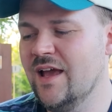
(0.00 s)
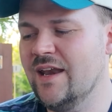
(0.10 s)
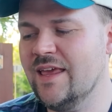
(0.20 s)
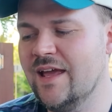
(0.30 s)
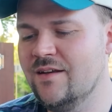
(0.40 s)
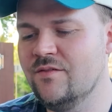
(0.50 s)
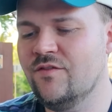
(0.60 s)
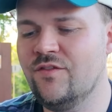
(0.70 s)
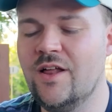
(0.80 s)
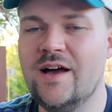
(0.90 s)
And again,
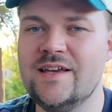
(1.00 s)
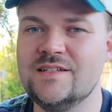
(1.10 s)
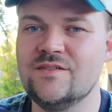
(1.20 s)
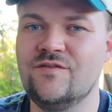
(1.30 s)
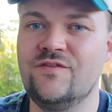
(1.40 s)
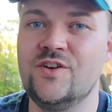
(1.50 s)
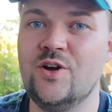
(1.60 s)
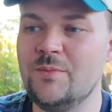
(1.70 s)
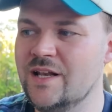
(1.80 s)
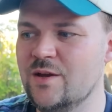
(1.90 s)
flies
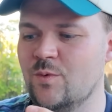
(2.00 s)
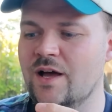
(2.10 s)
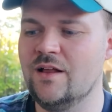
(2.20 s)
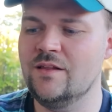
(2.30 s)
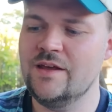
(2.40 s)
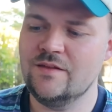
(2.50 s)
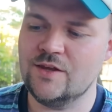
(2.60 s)
phenomenally well.